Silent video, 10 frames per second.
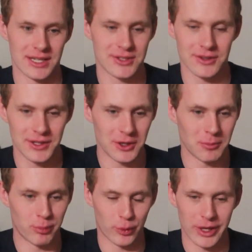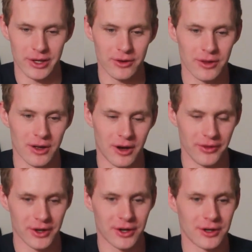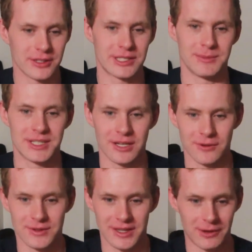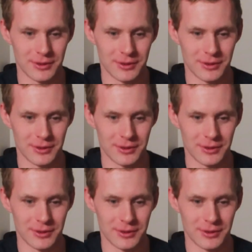I certainly don't Braille on the cards themselves.